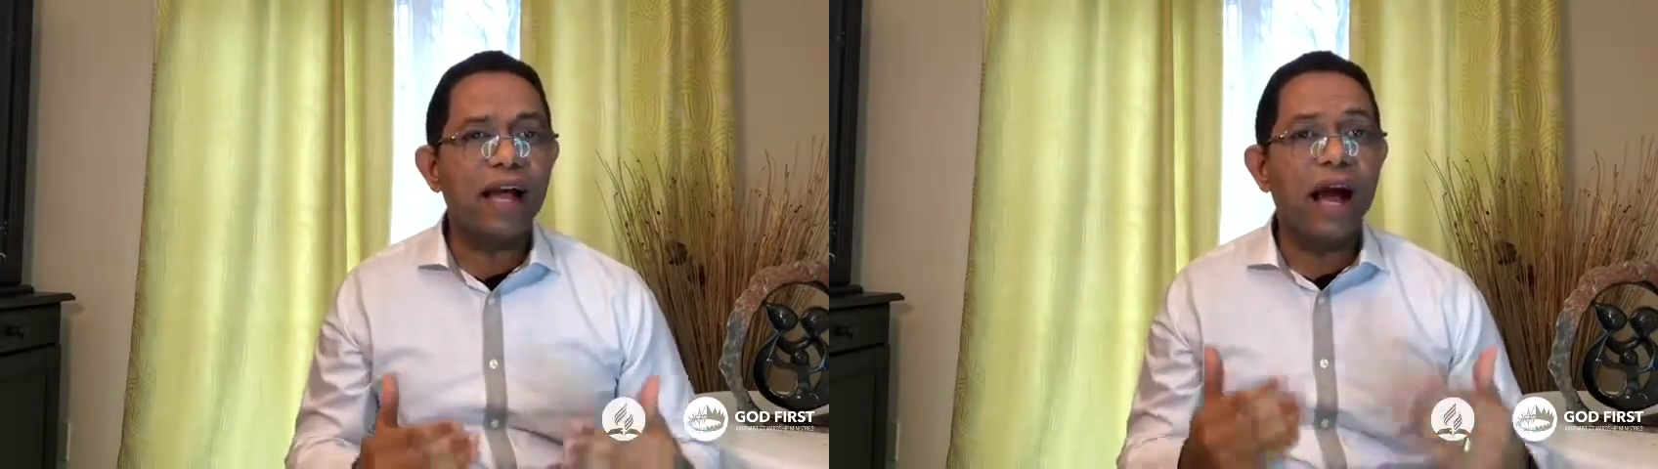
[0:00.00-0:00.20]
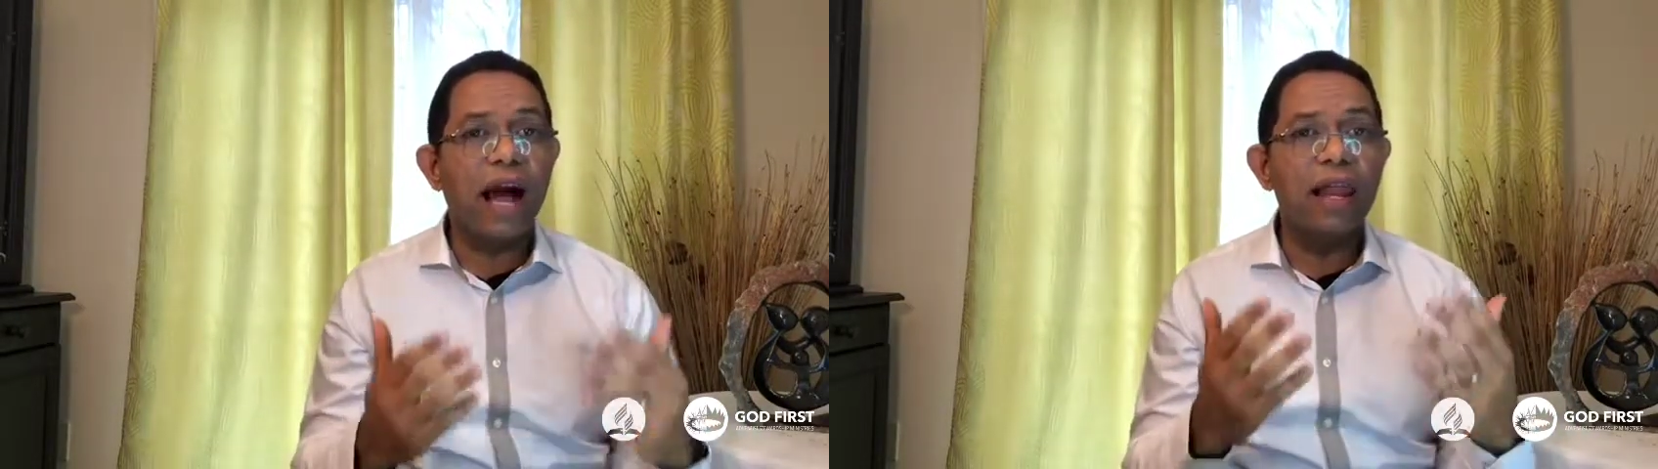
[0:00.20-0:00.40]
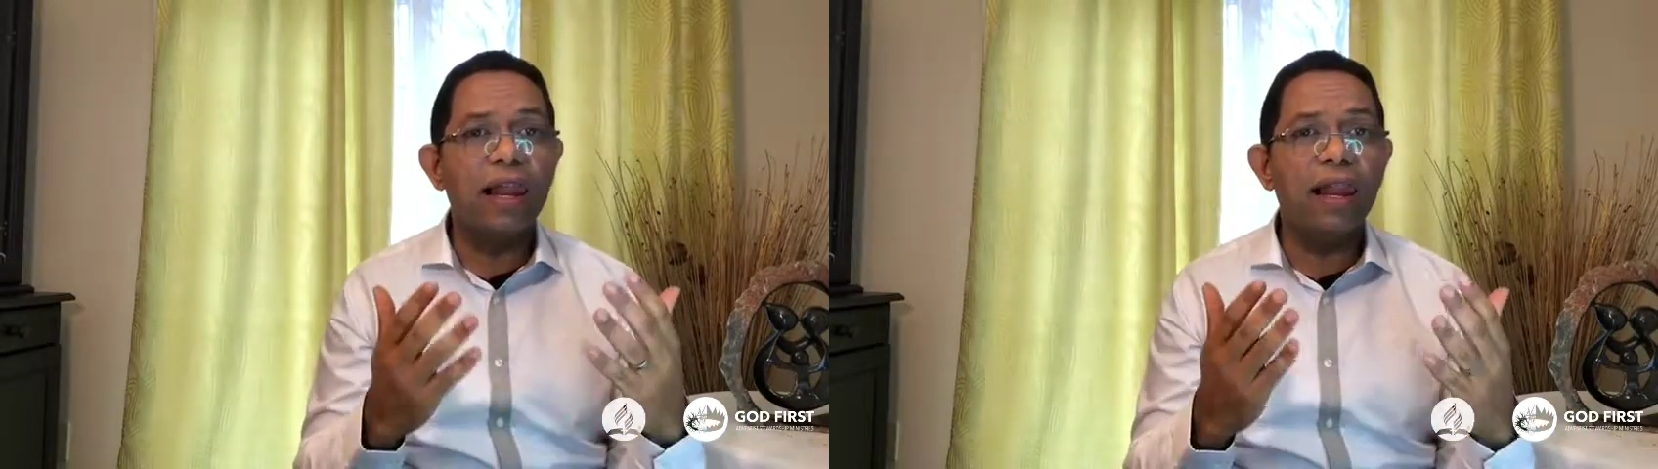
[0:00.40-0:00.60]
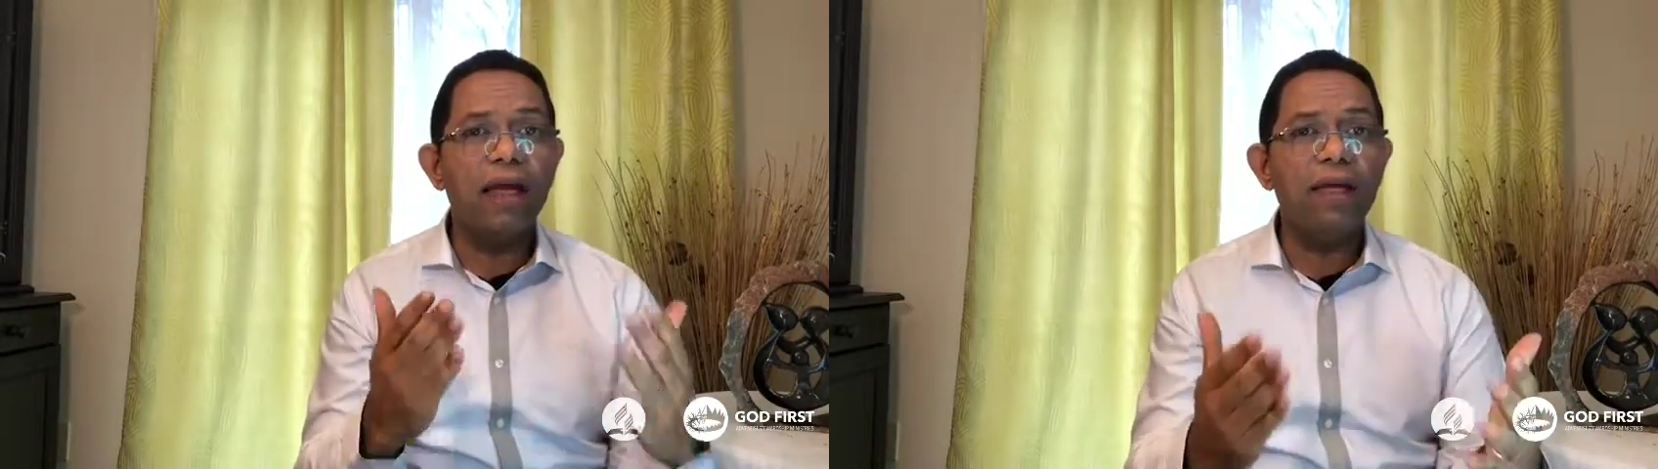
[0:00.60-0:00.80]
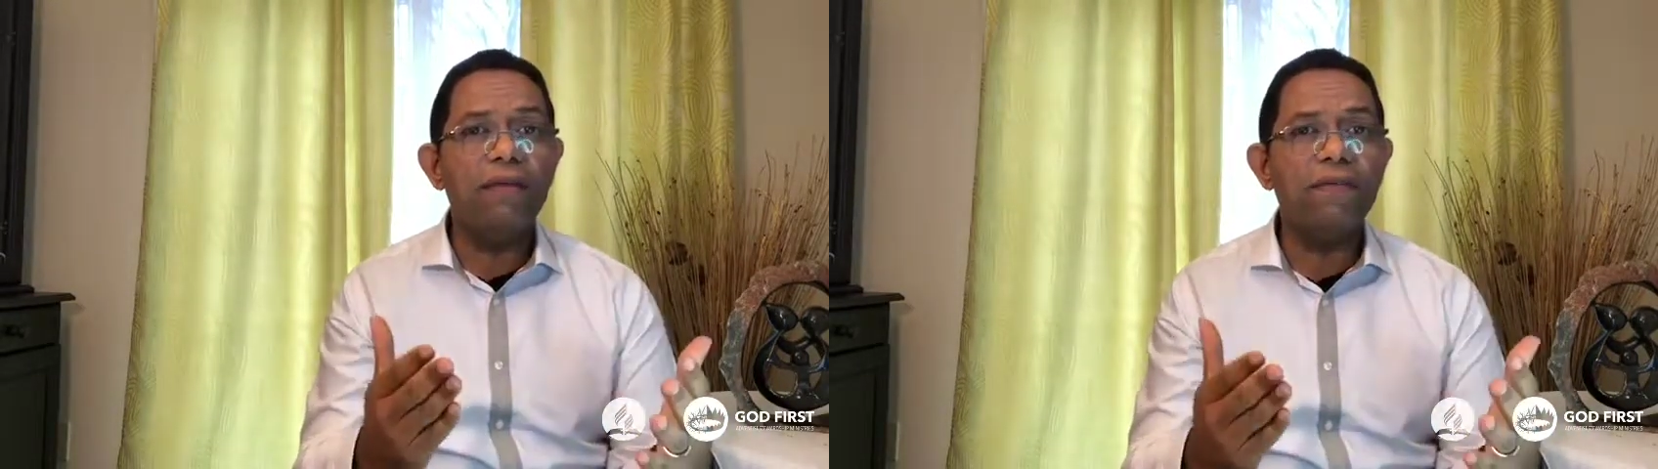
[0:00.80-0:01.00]
I
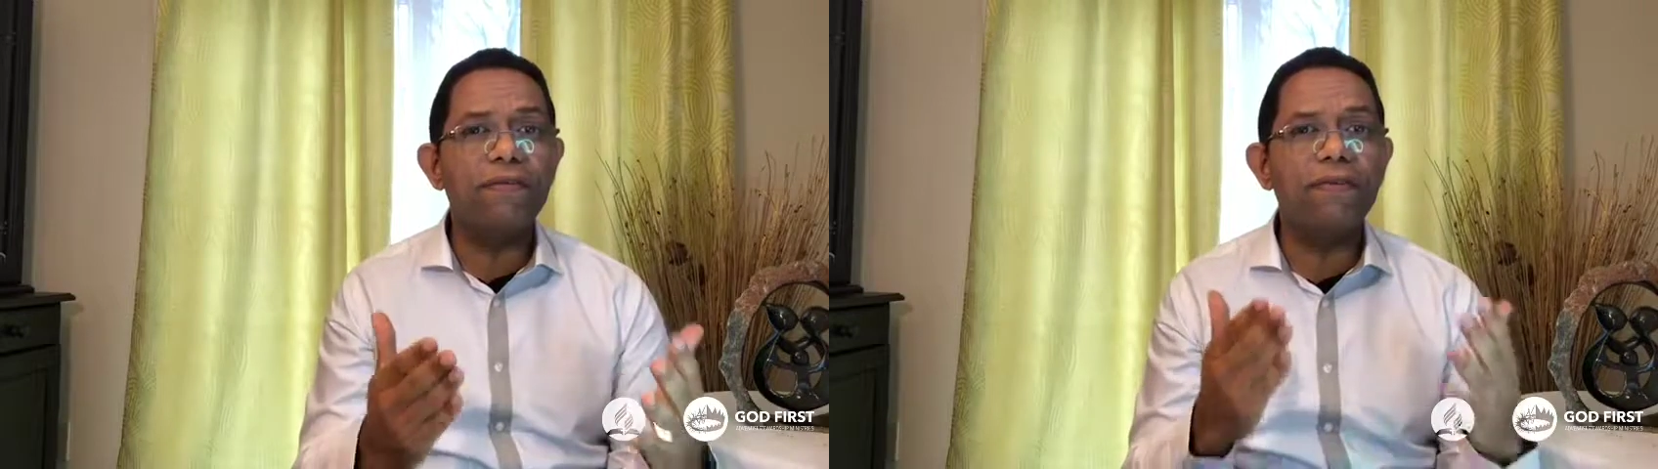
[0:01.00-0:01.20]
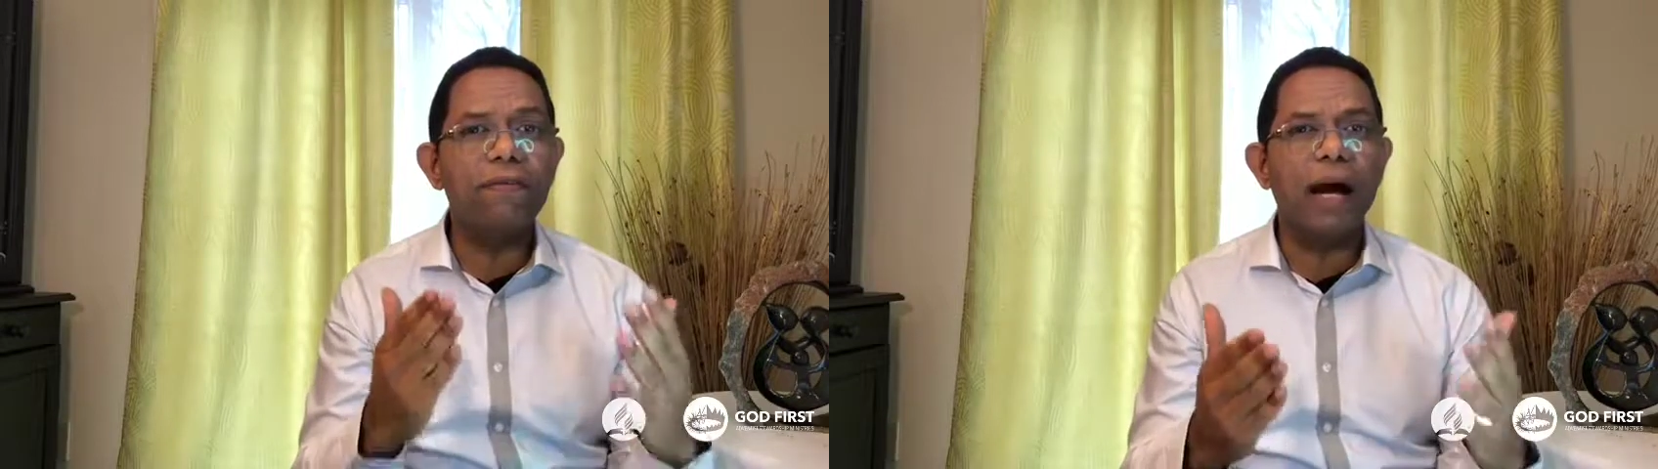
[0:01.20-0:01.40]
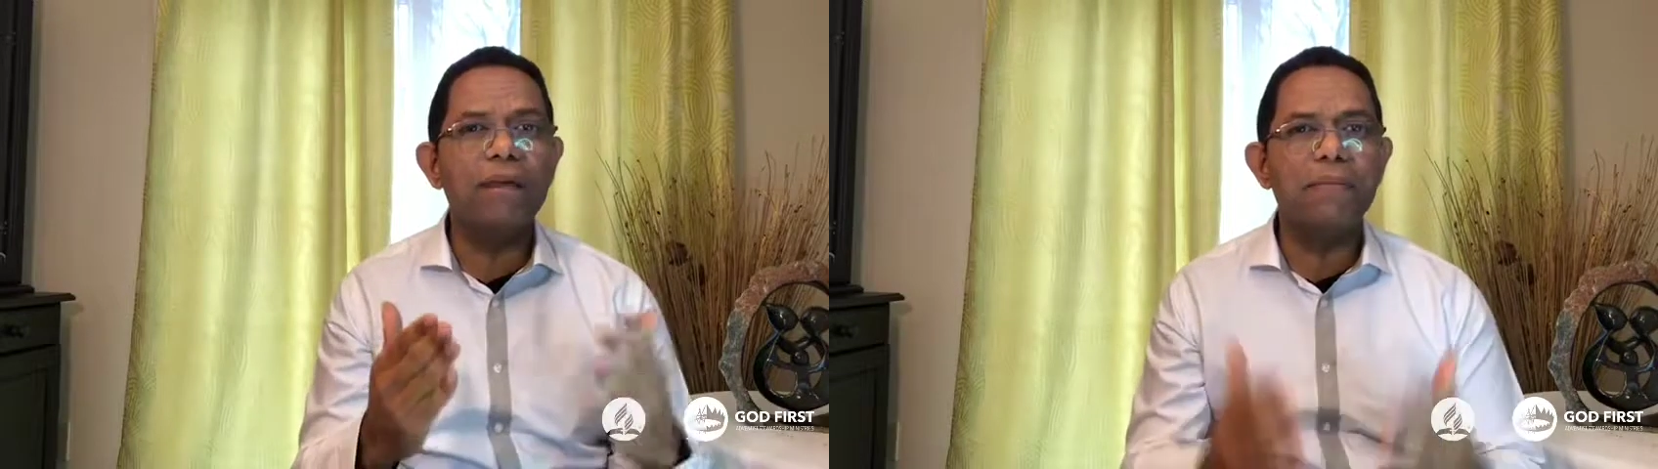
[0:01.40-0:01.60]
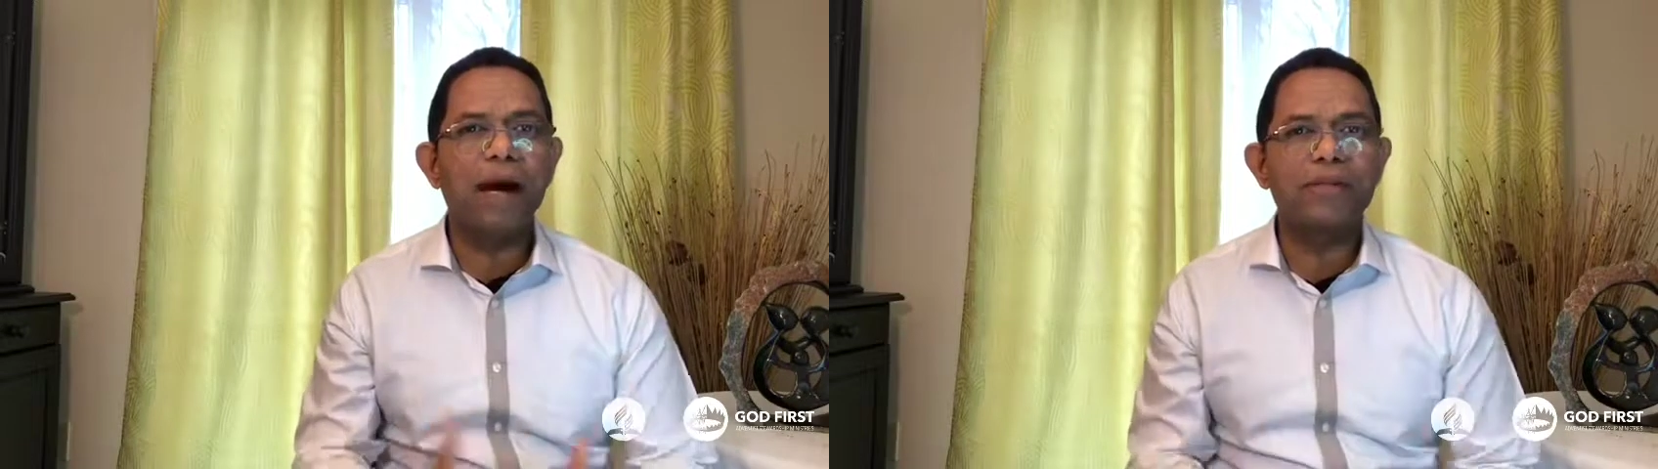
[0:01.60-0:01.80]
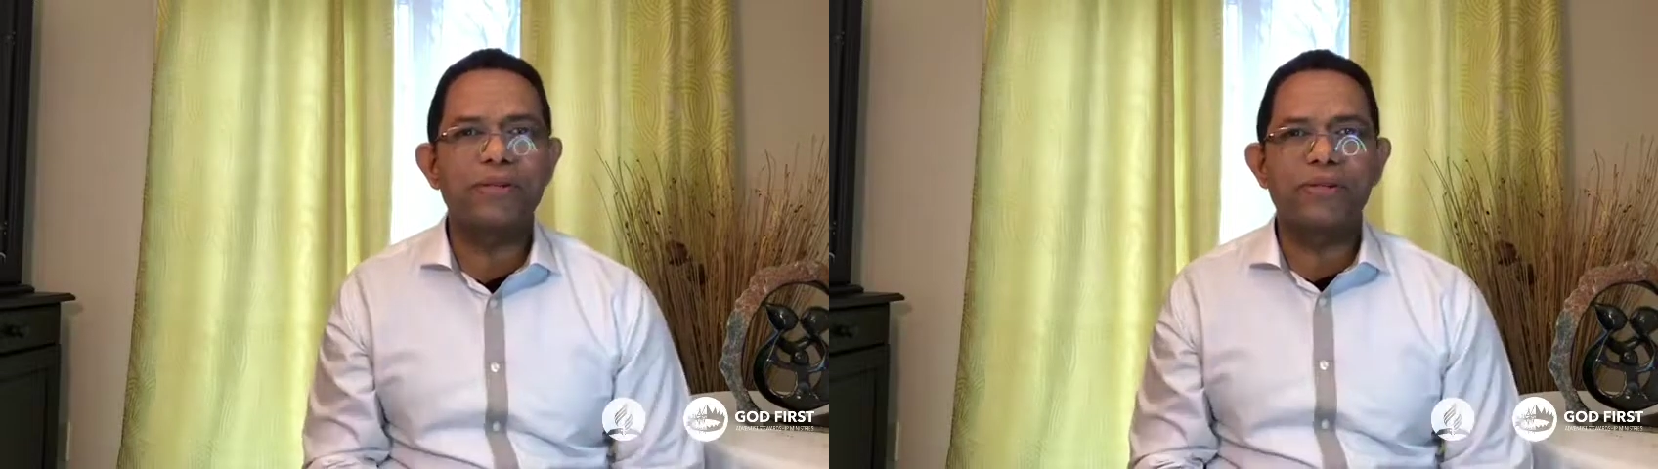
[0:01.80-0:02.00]
love my
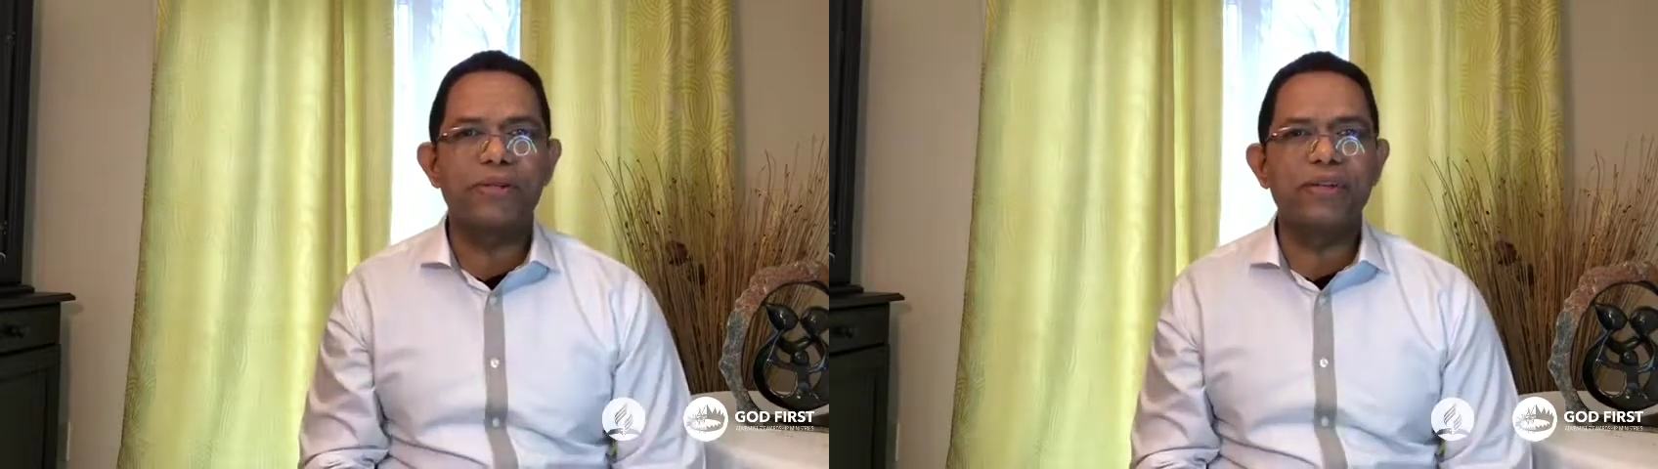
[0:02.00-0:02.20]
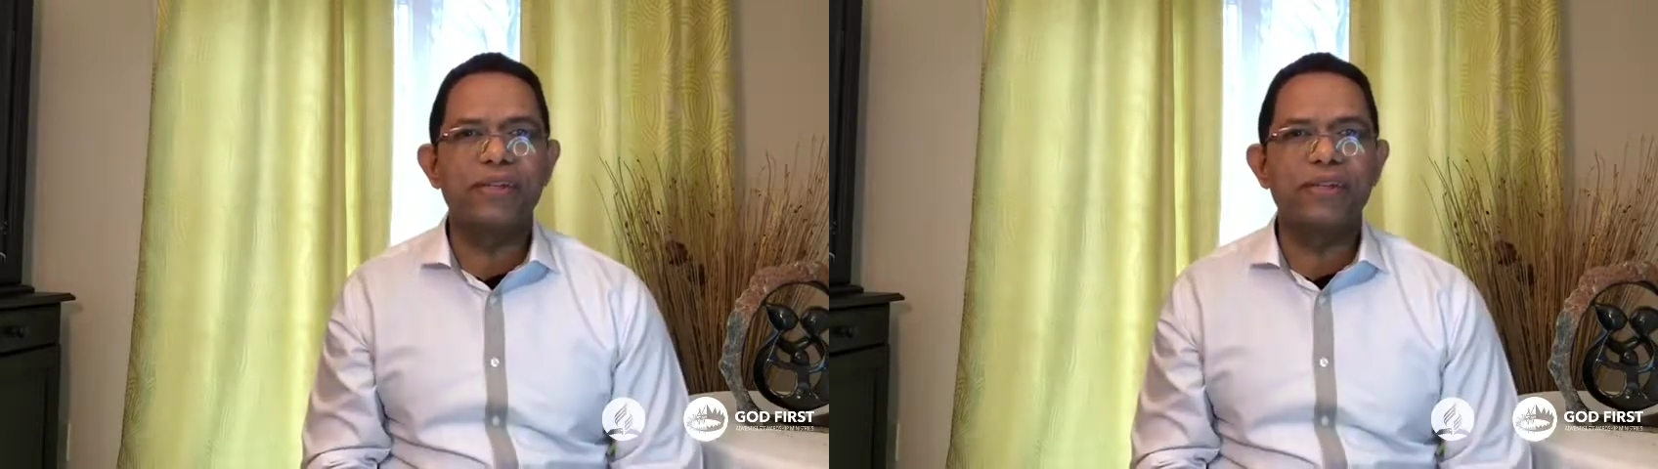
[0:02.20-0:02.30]
master